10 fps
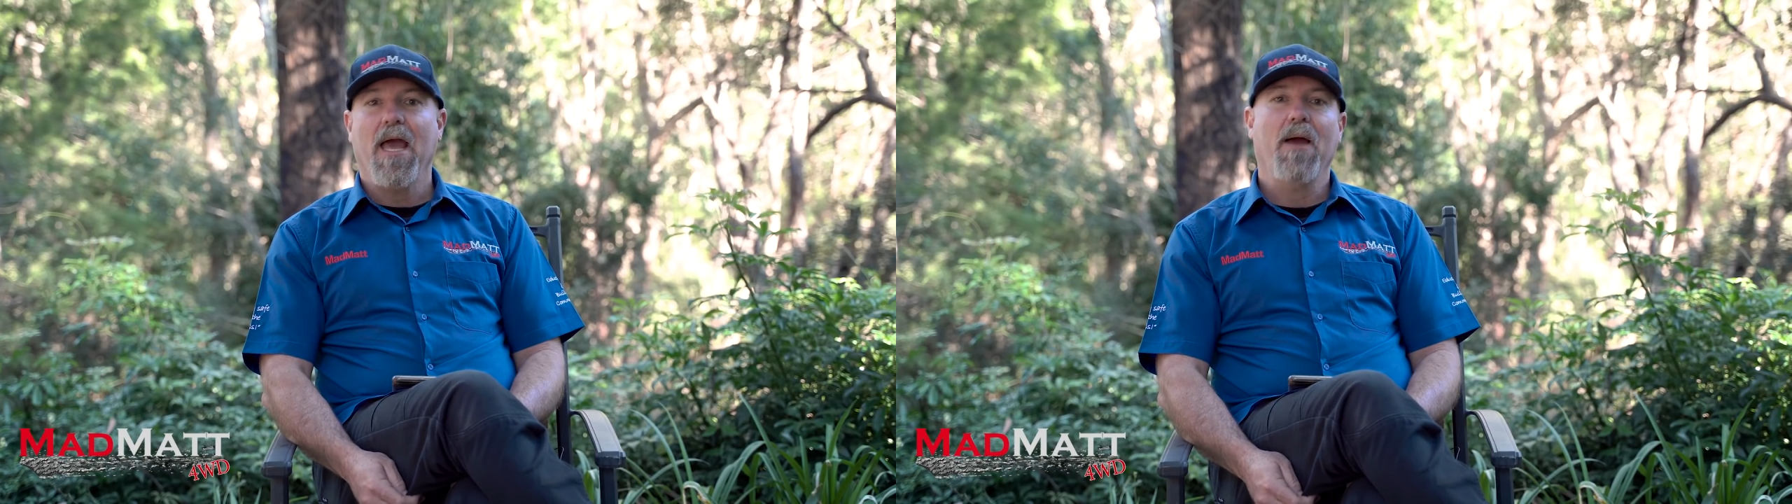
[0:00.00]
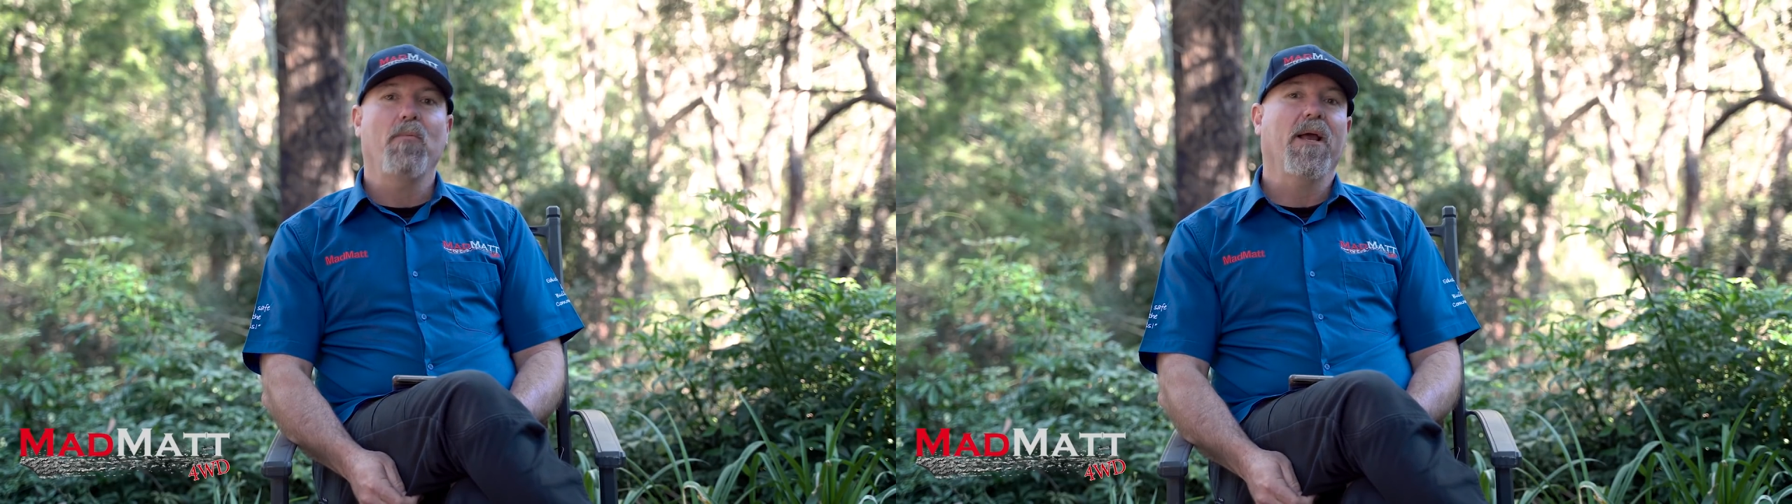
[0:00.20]

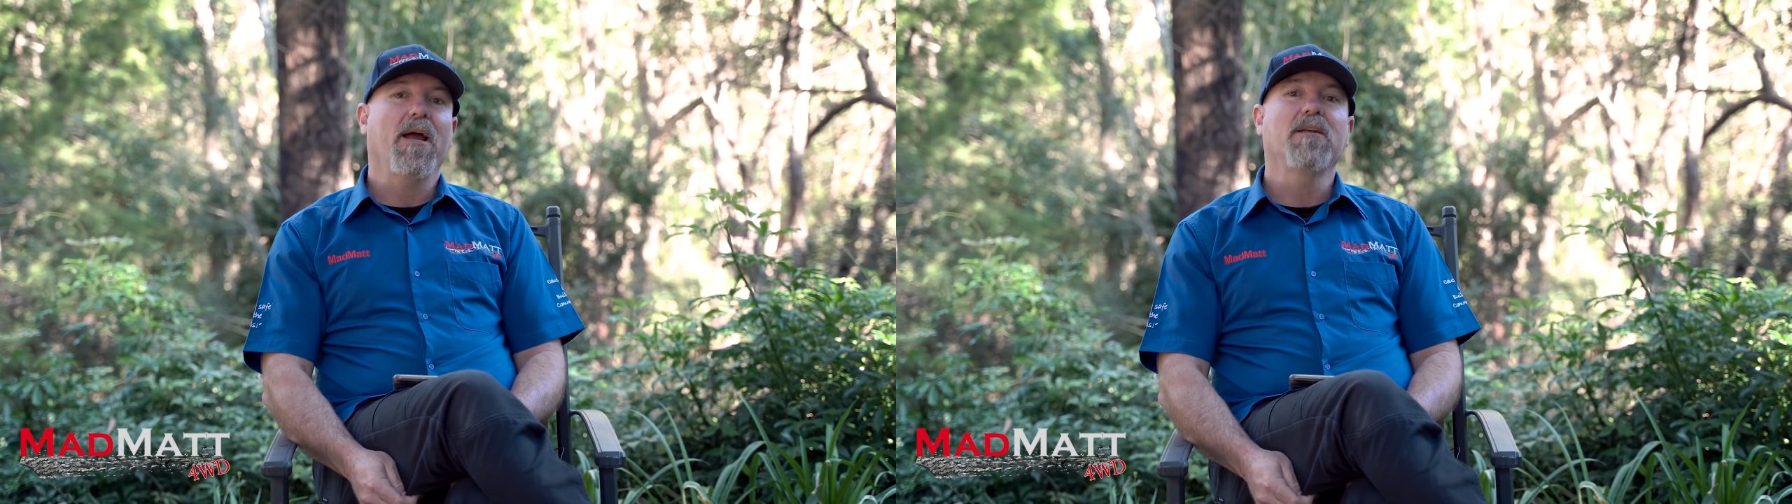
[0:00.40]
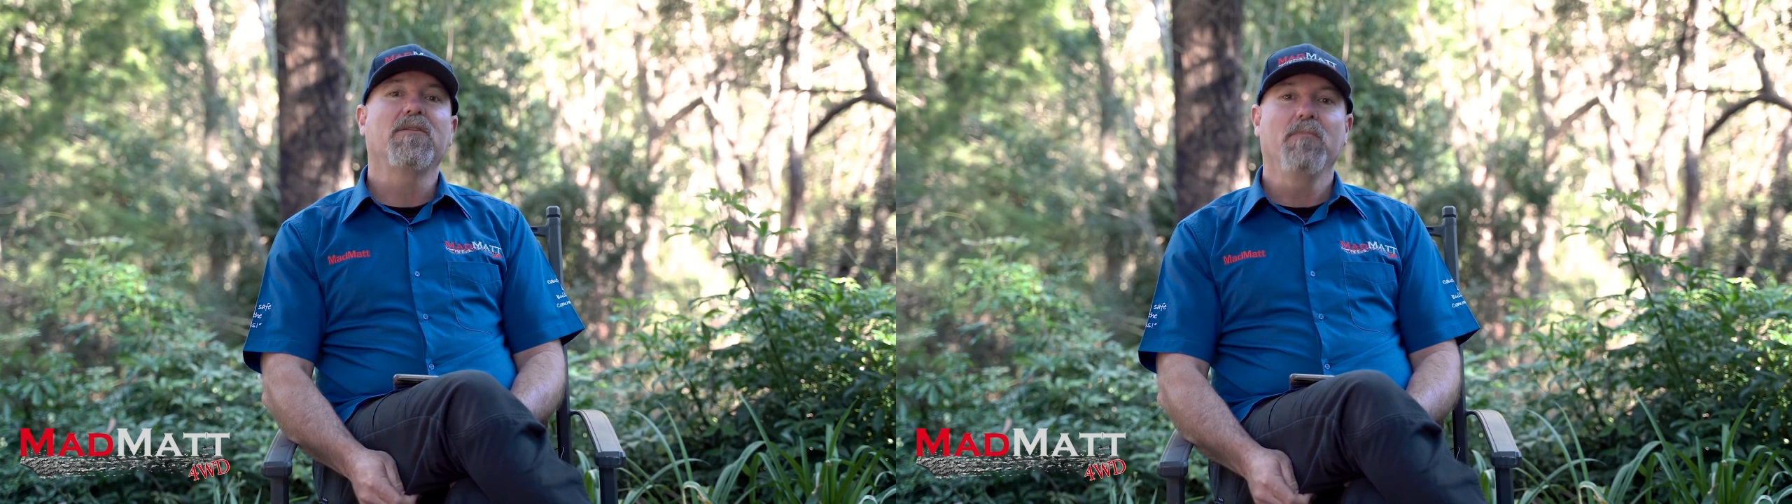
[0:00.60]
and we're
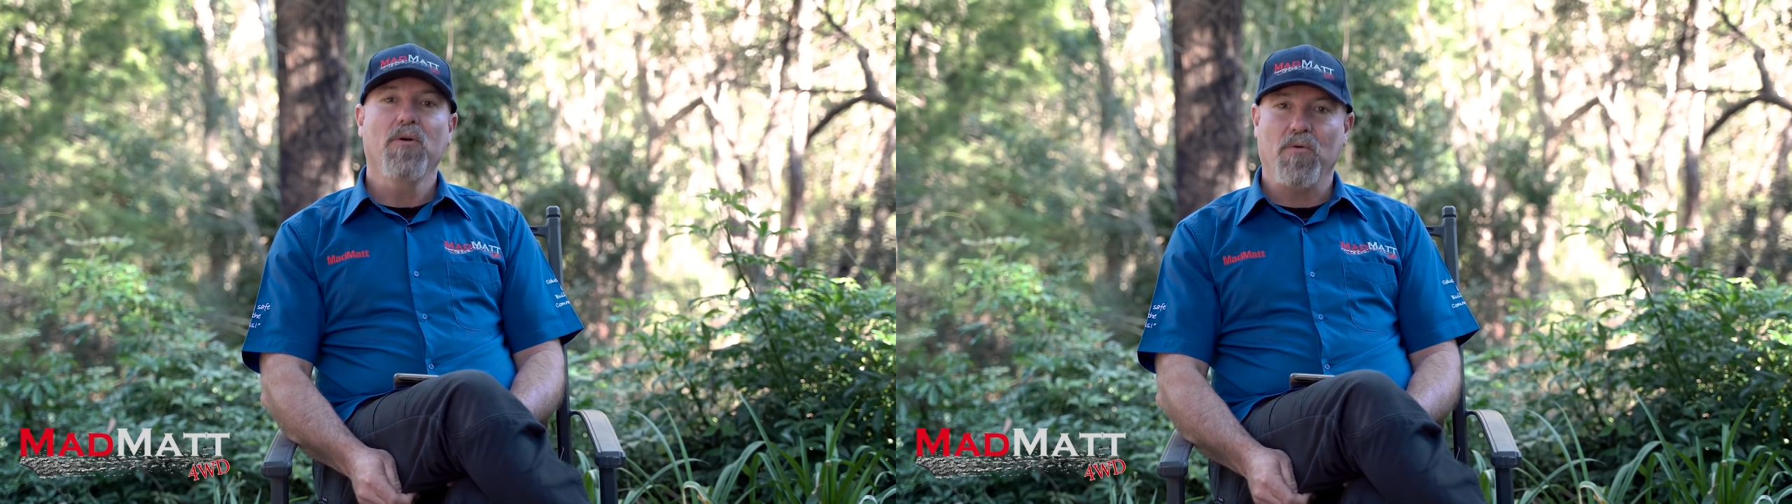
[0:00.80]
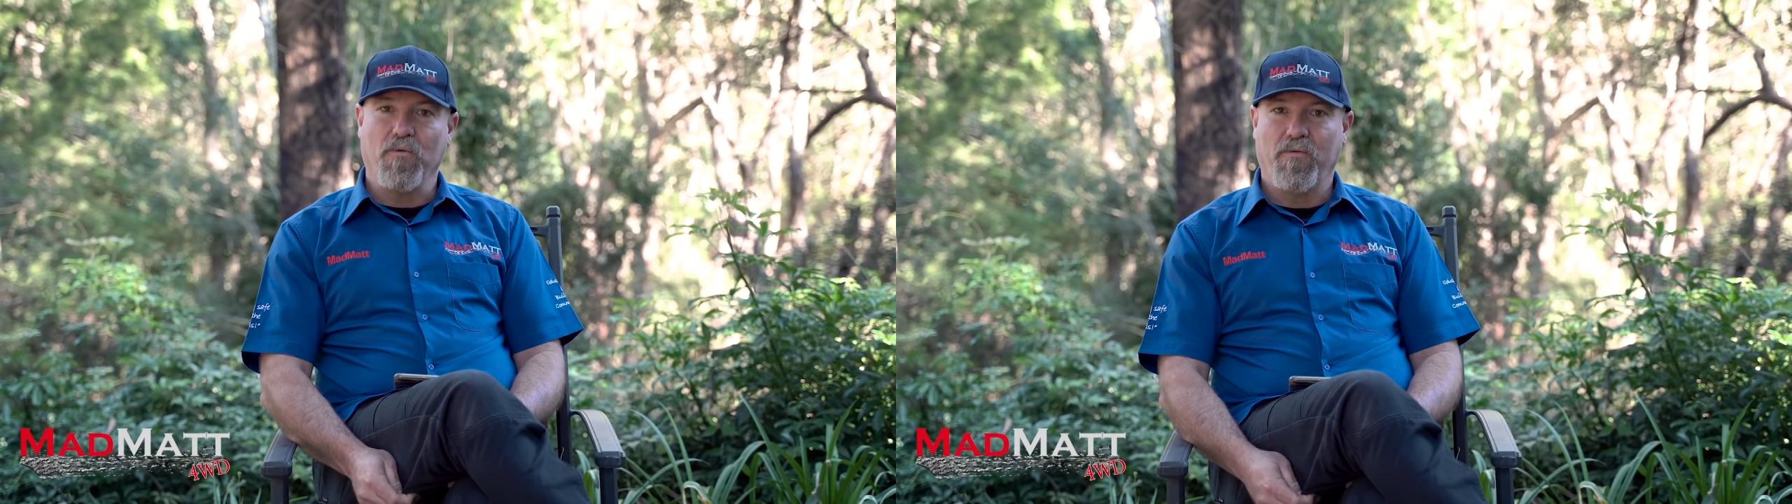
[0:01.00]
going to
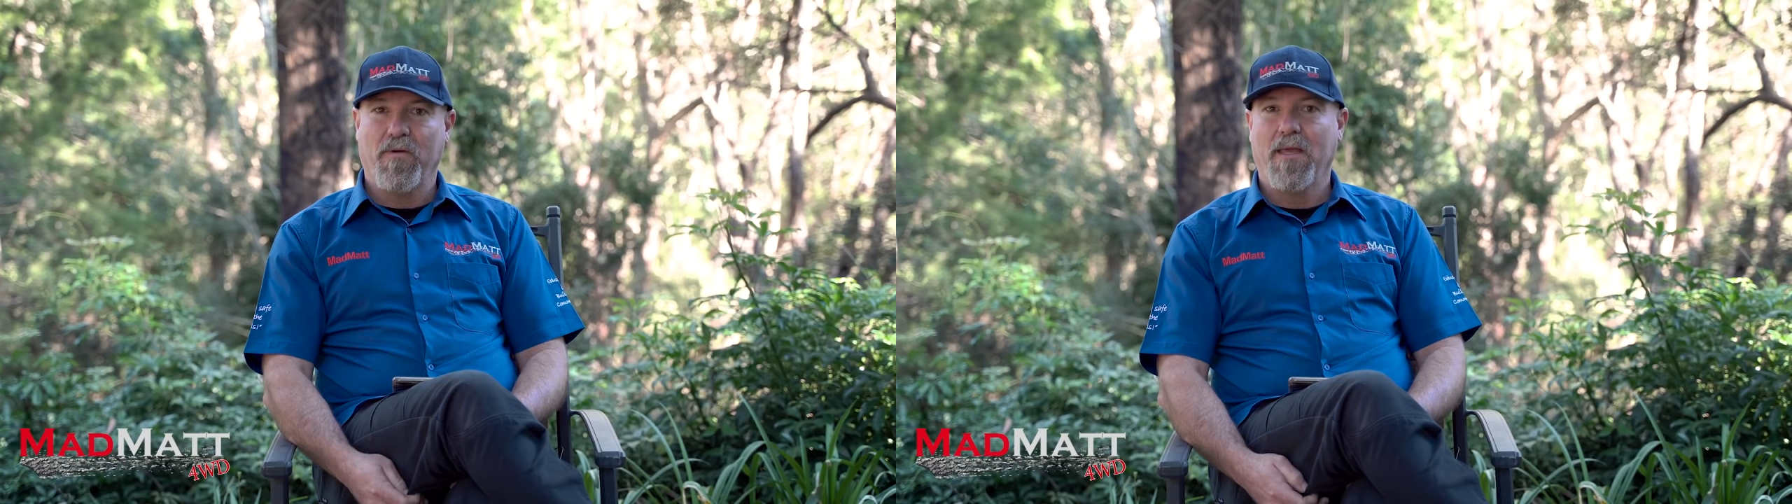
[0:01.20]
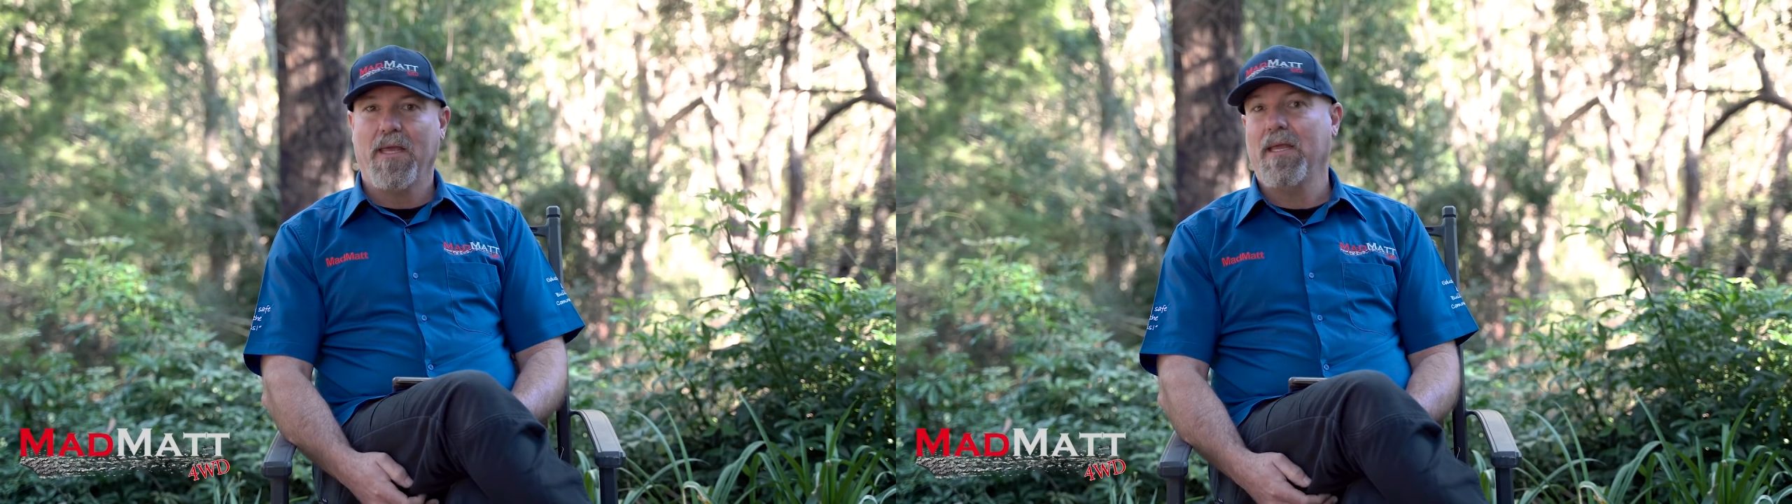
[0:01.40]
move
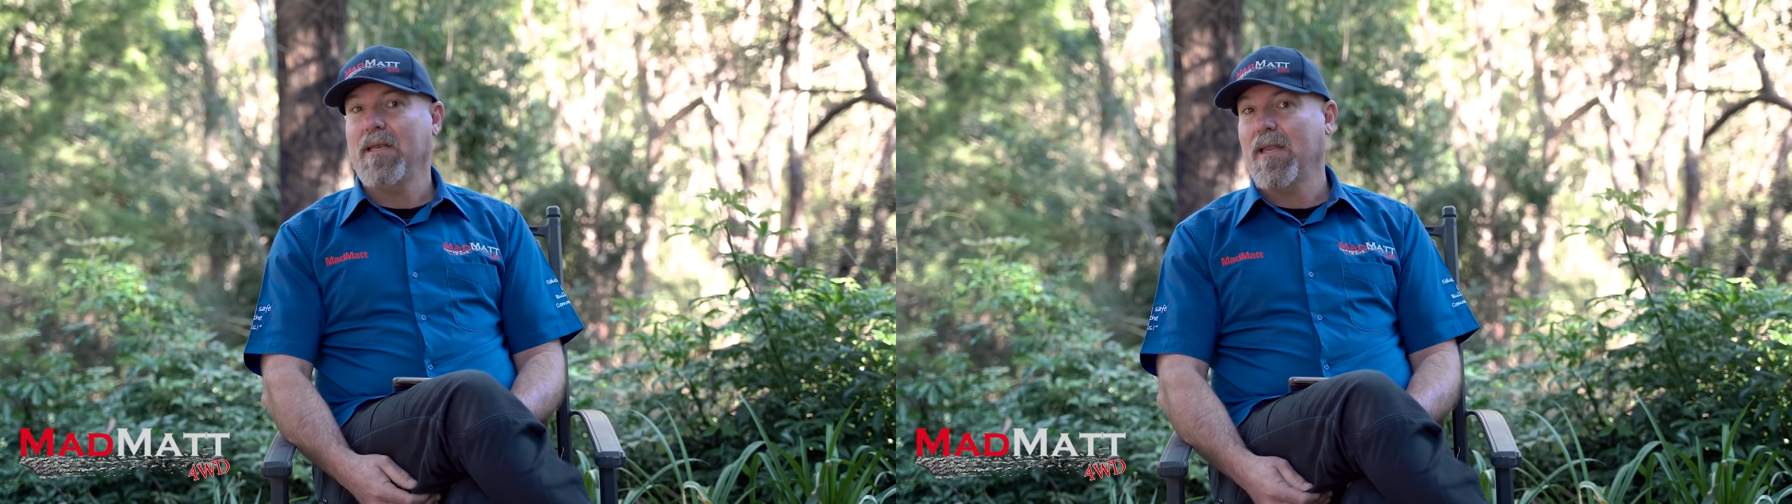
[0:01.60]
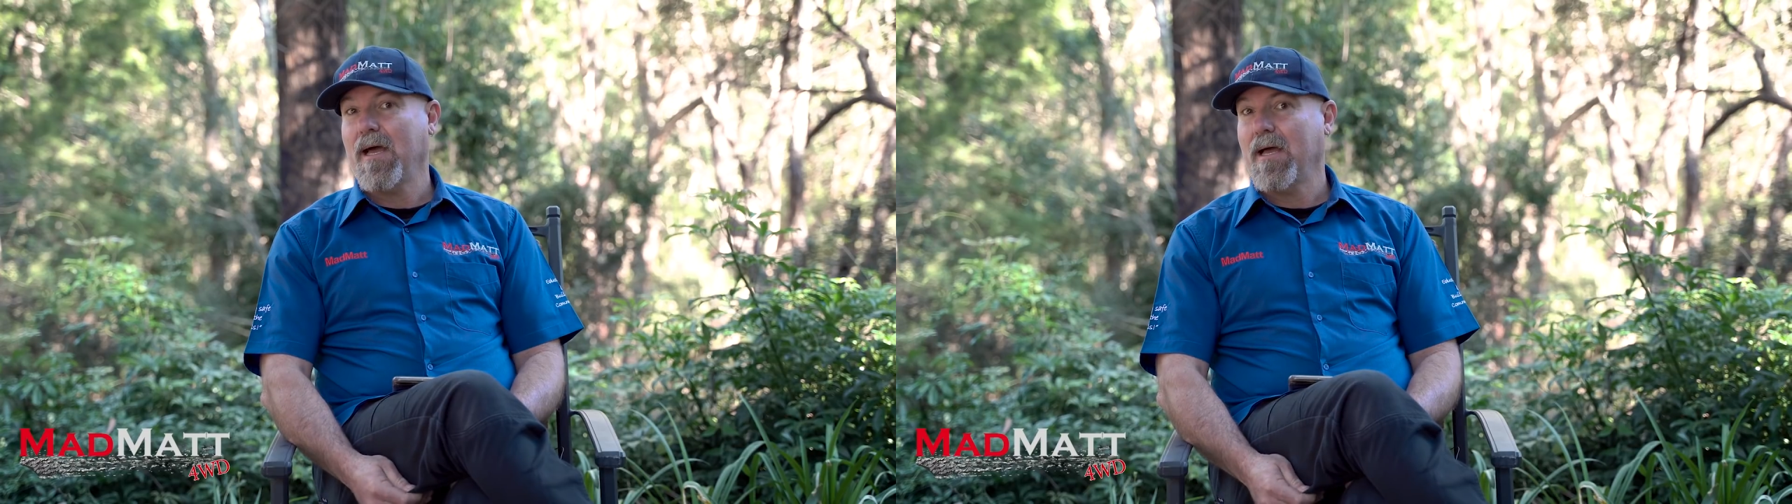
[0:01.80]
in